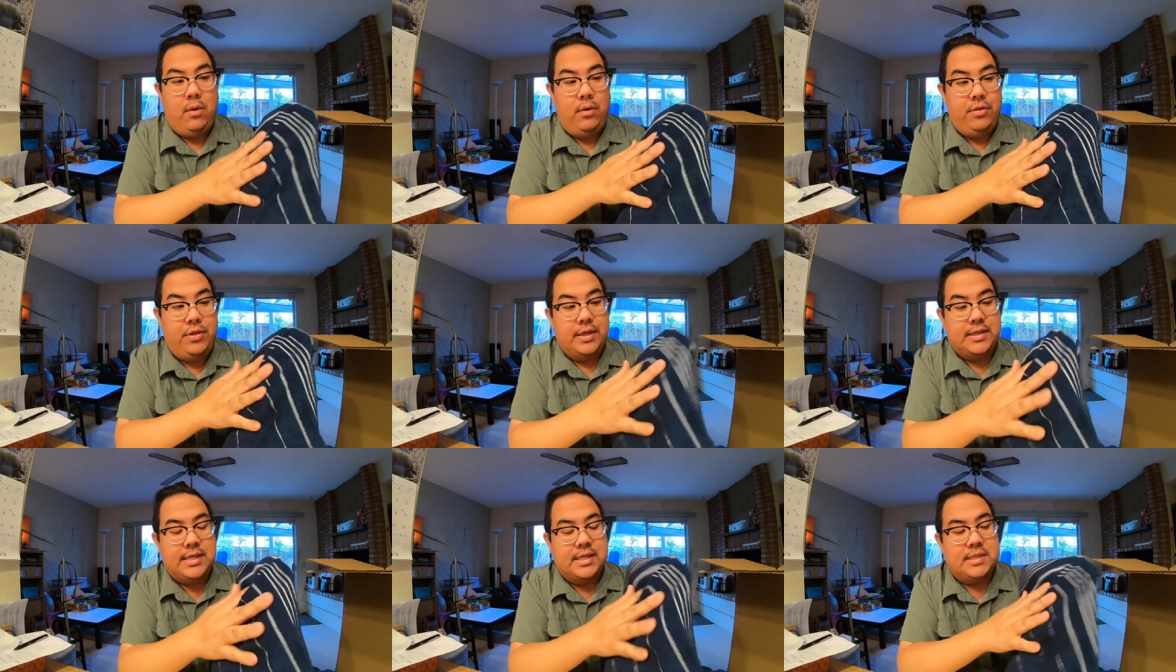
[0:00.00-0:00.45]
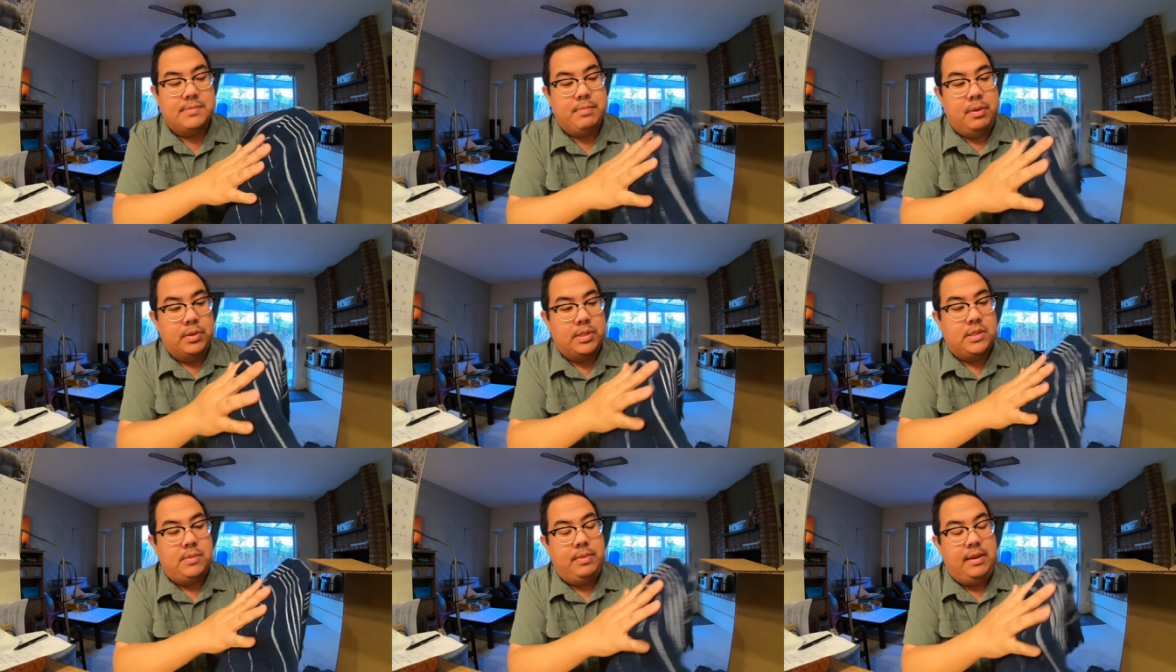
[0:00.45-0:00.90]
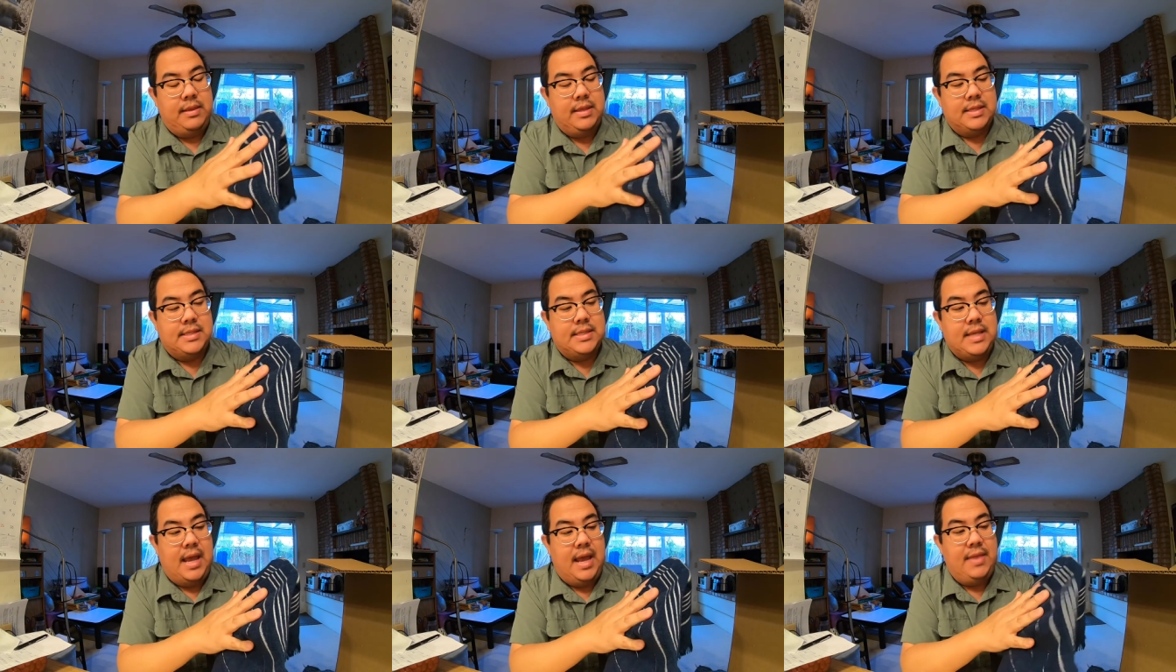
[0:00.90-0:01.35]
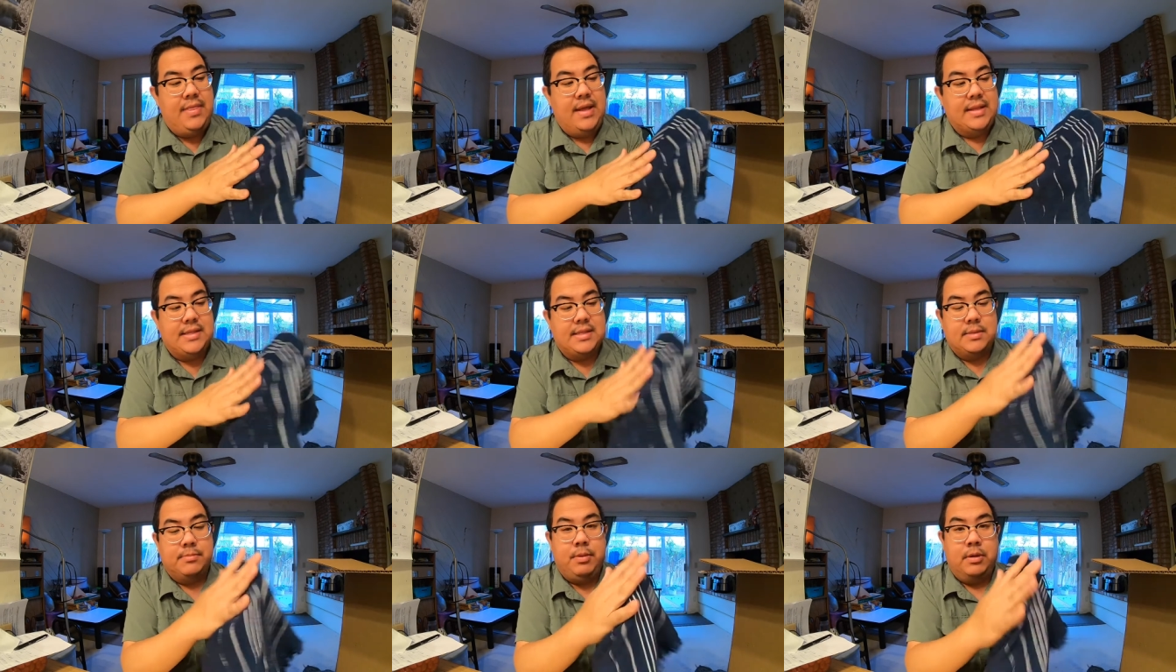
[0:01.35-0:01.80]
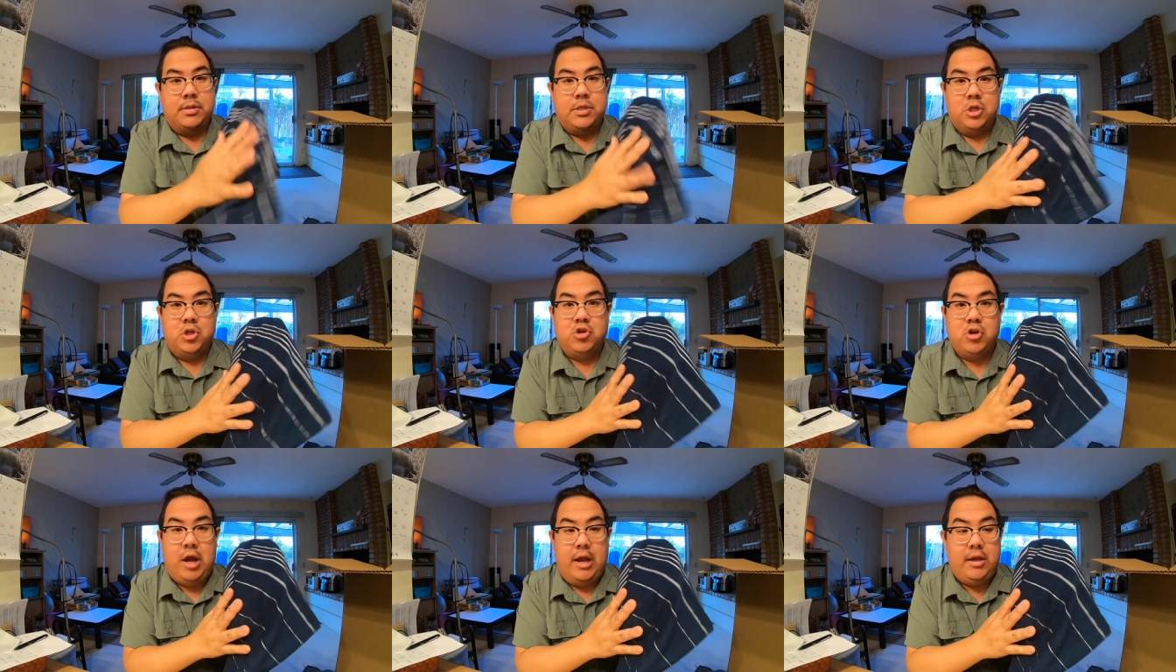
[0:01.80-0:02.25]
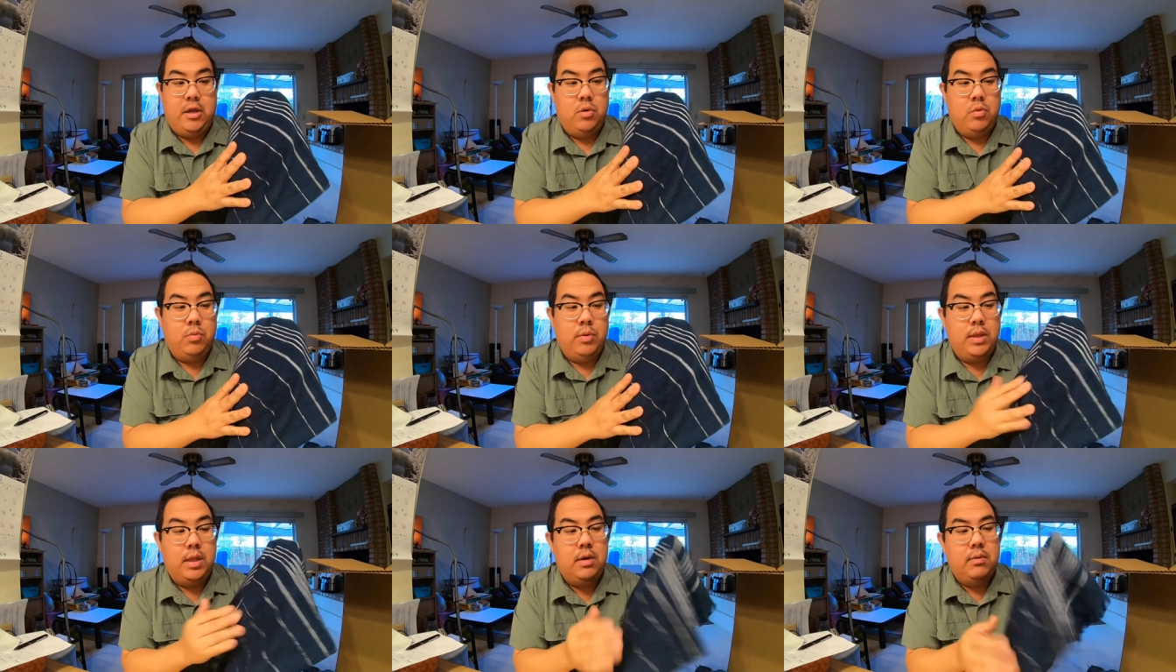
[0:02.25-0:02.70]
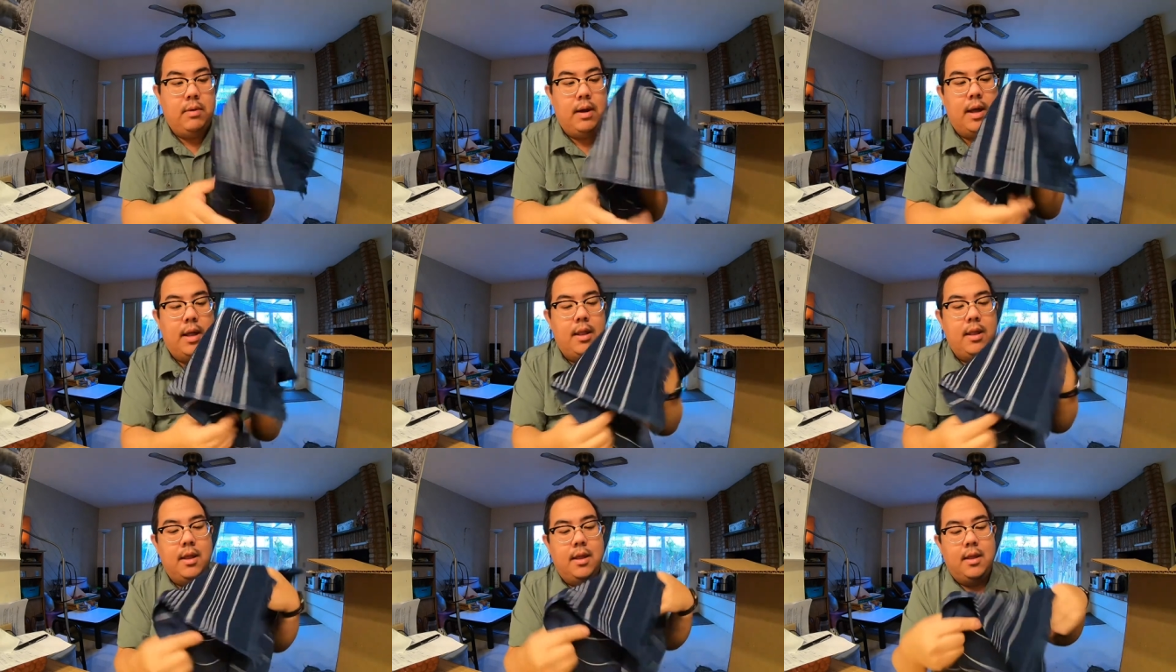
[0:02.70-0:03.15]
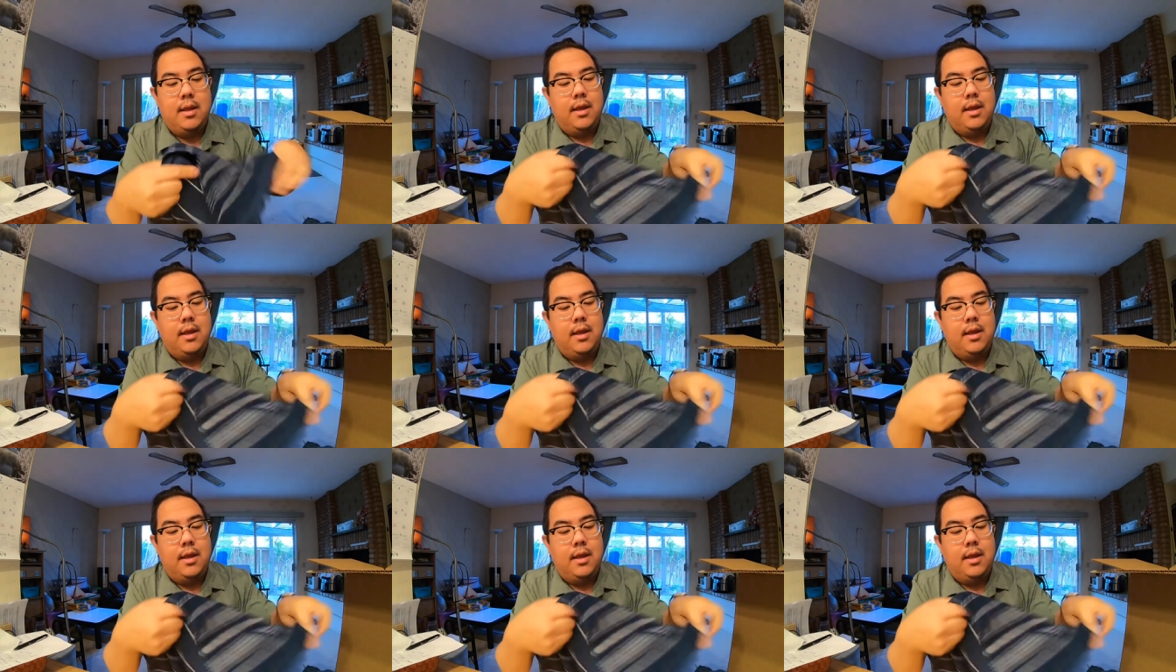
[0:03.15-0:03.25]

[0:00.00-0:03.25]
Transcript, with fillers: This is supposed to be the side that's supposed to dry you really well.